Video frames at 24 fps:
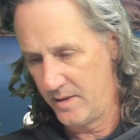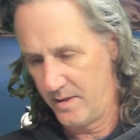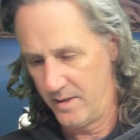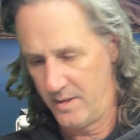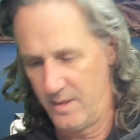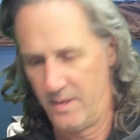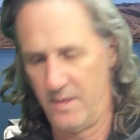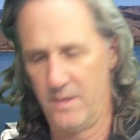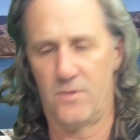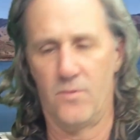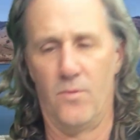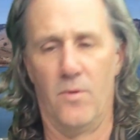
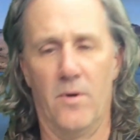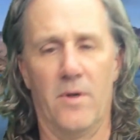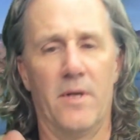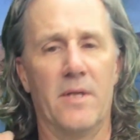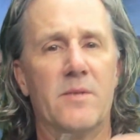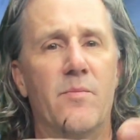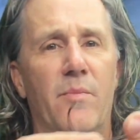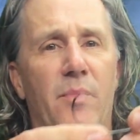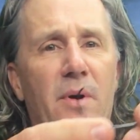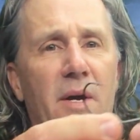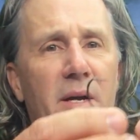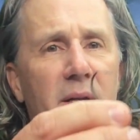Here's one that's
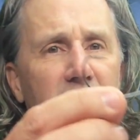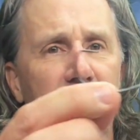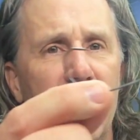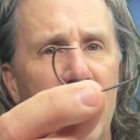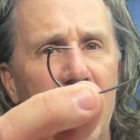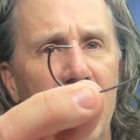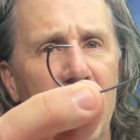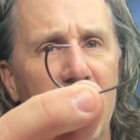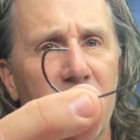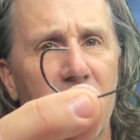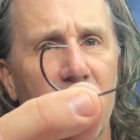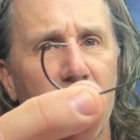bent
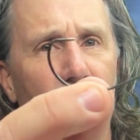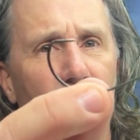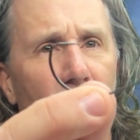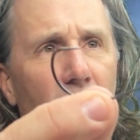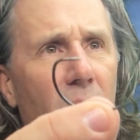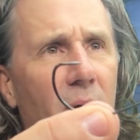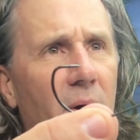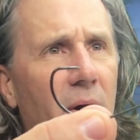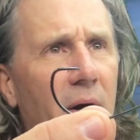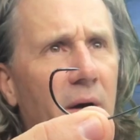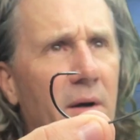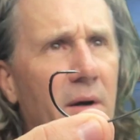even
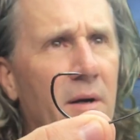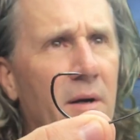more,